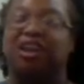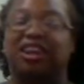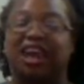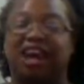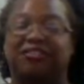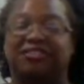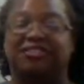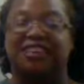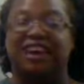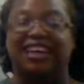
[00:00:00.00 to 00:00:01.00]
a lot of
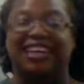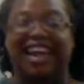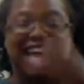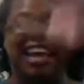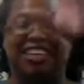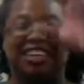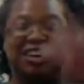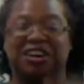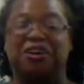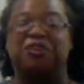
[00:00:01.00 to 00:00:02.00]
sun and
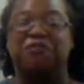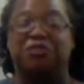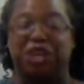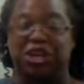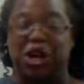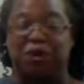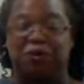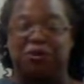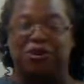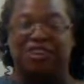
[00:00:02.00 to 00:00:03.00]
vino,
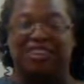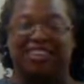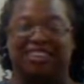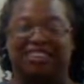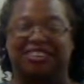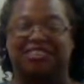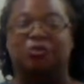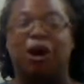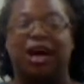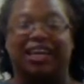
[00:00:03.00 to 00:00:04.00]

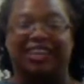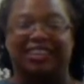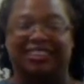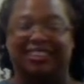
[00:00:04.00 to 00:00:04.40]
wine.